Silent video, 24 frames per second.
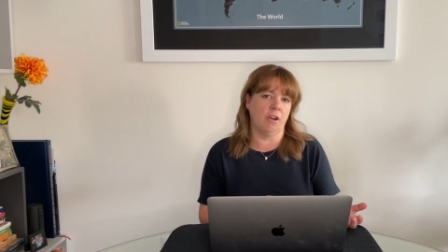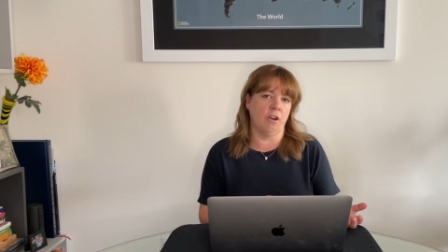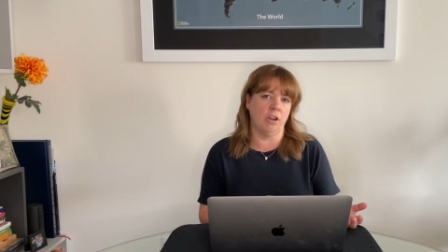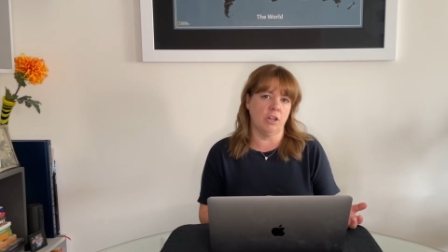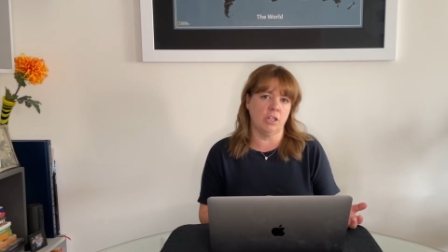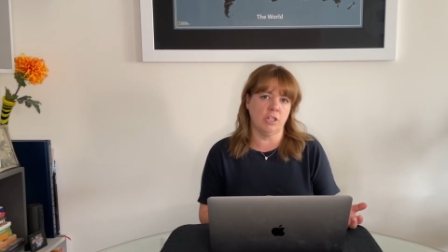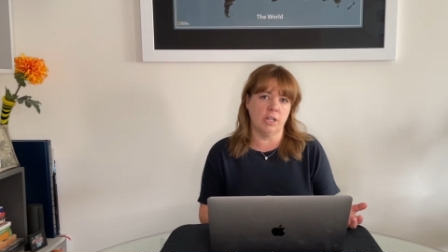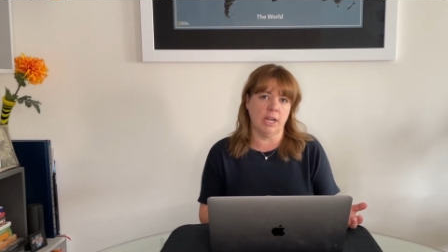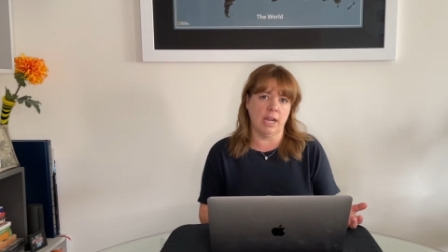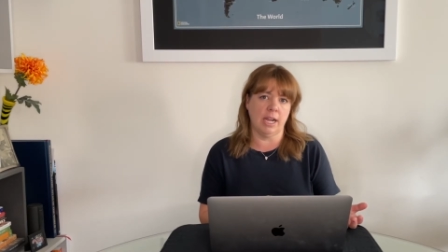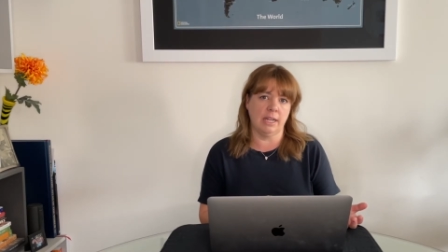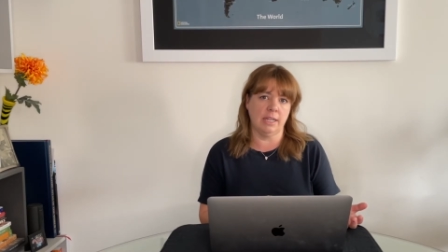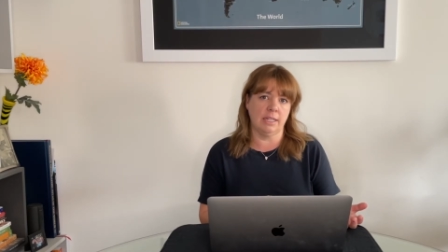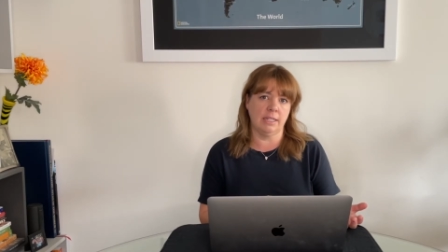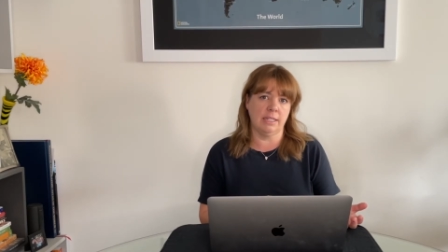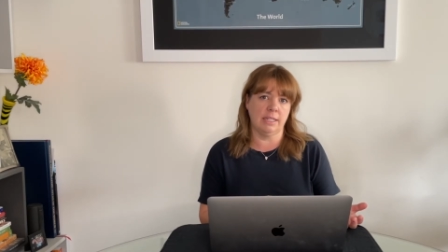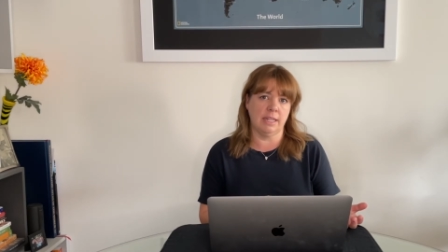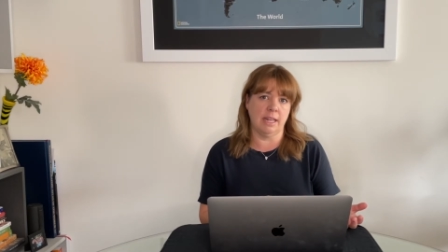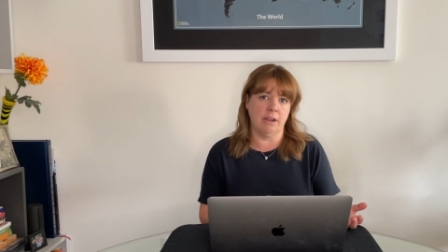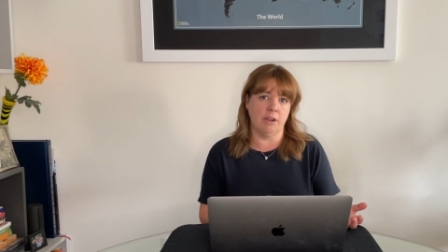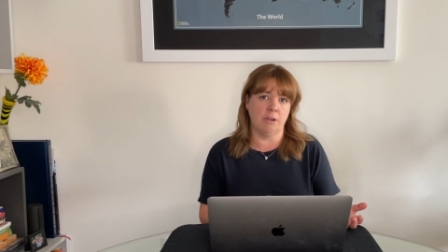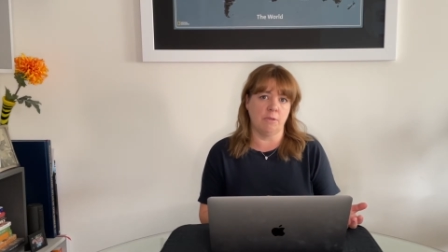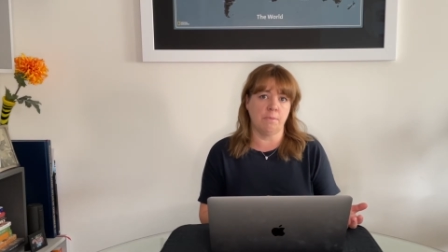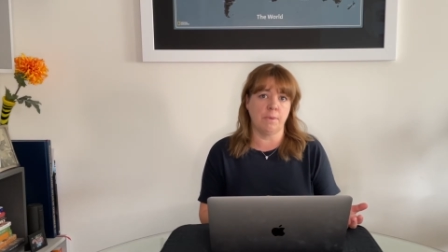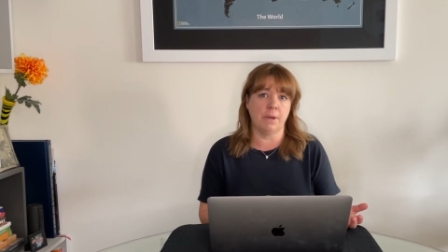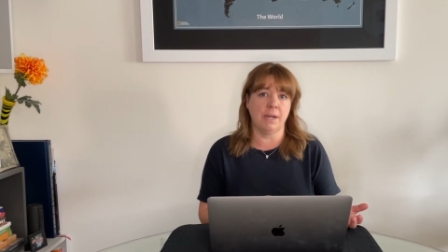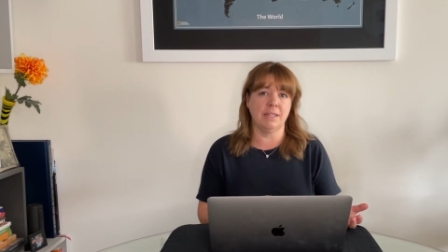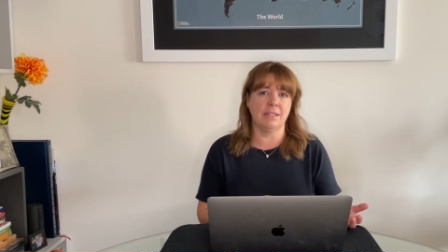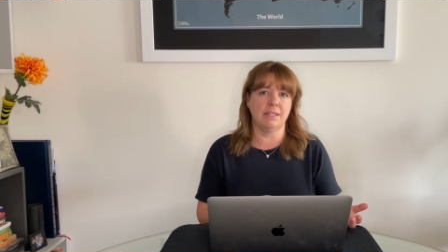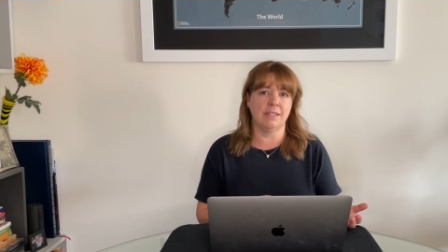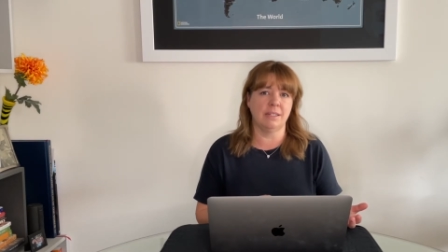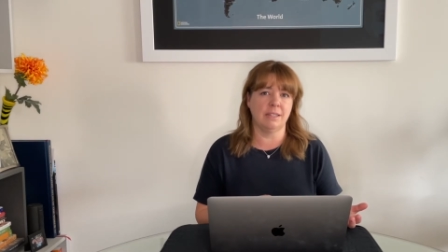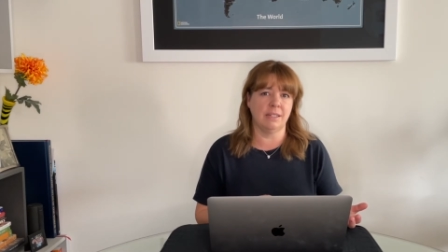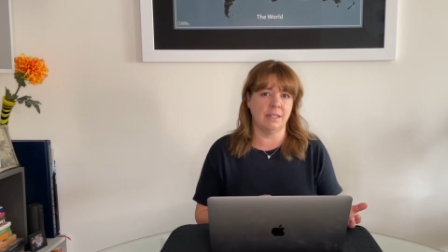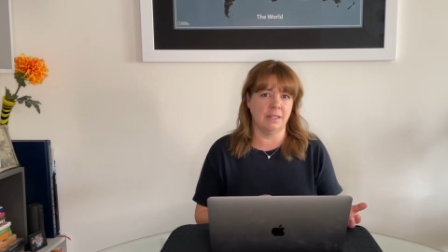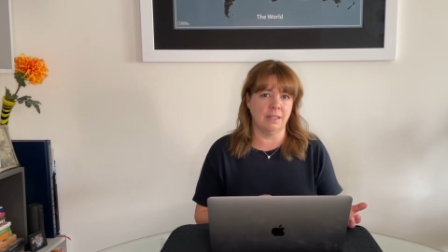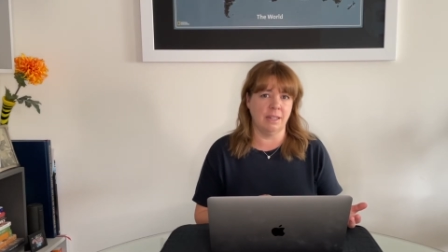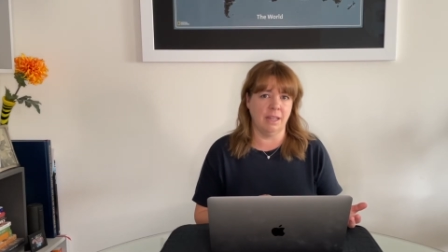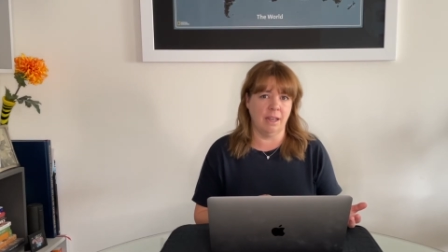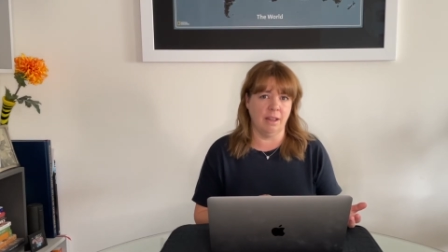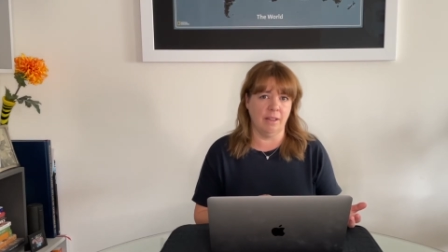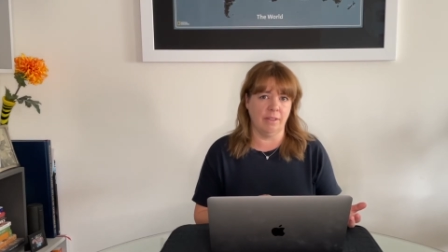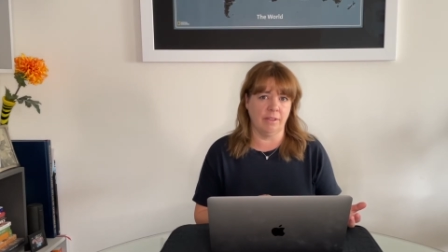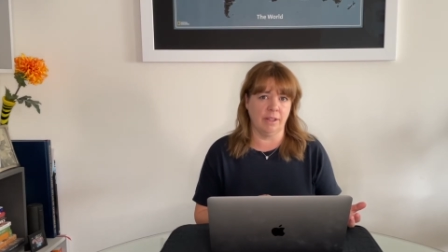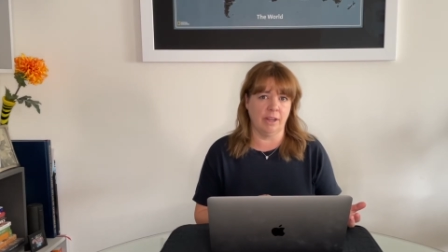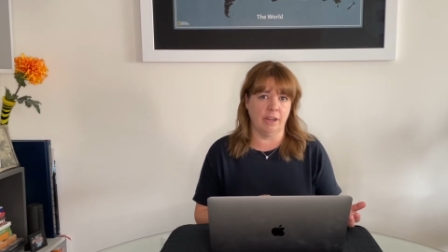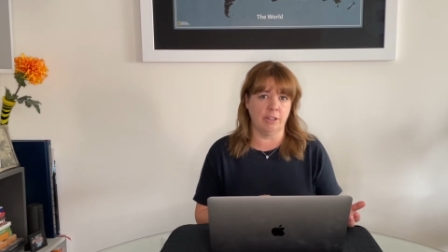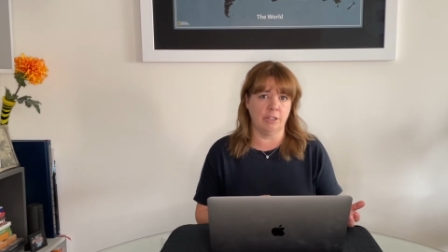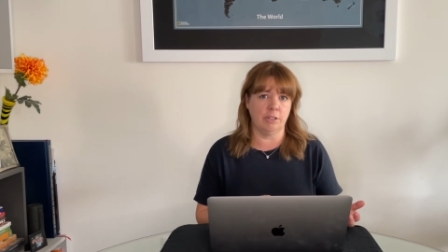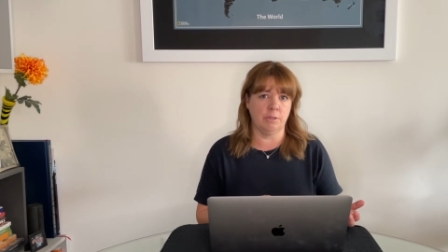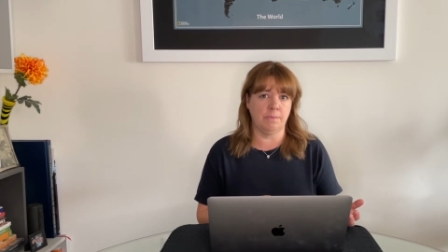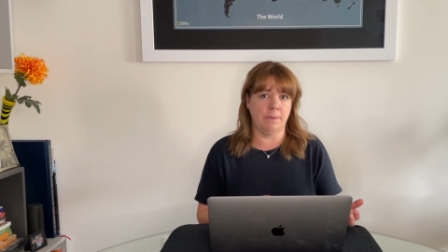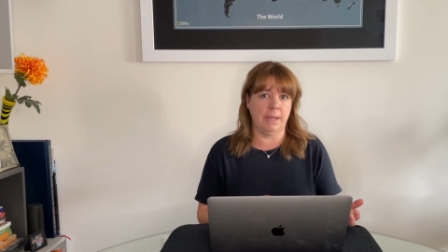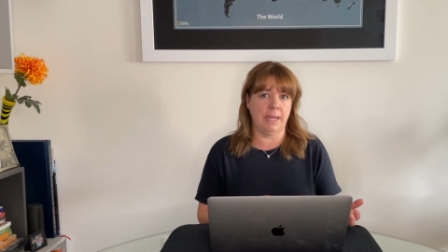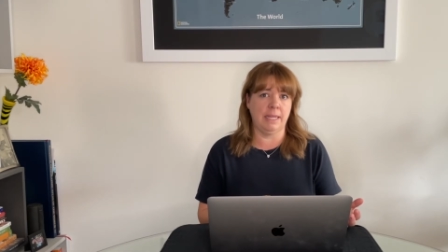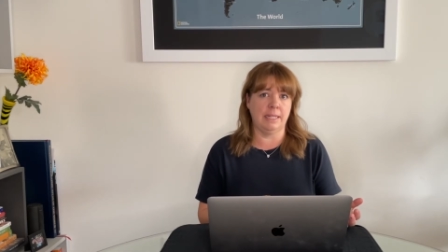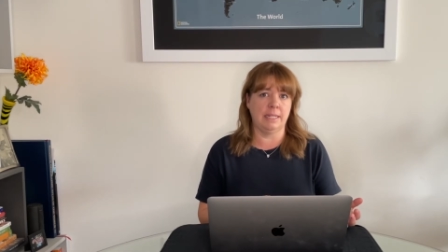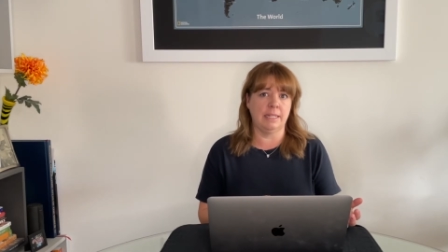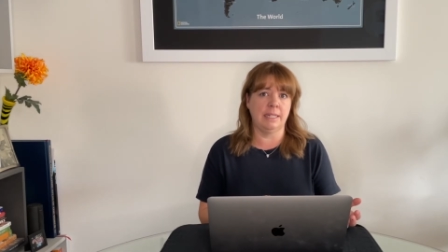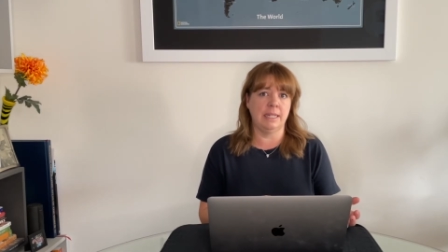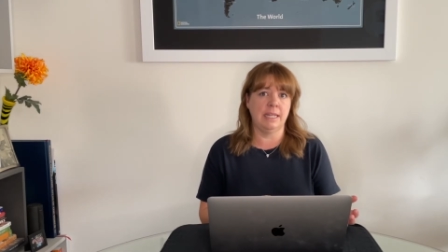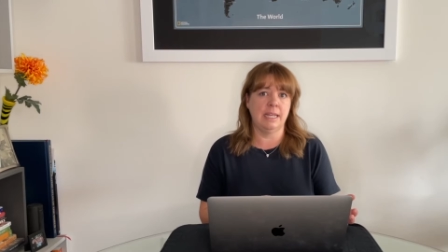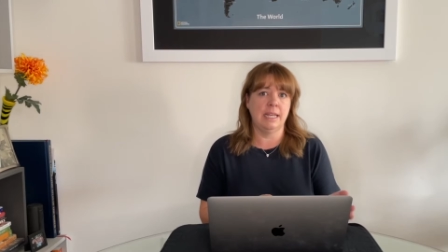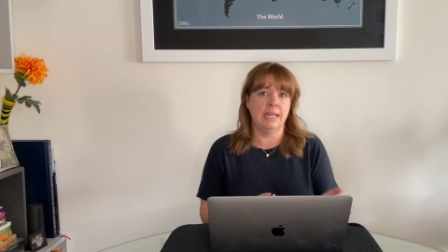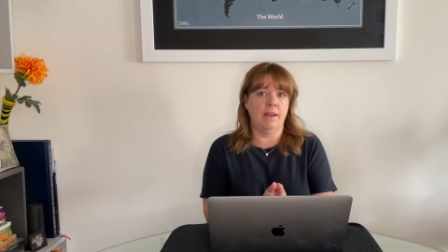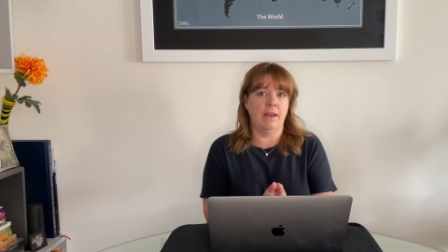contracts that are present in the healthcare space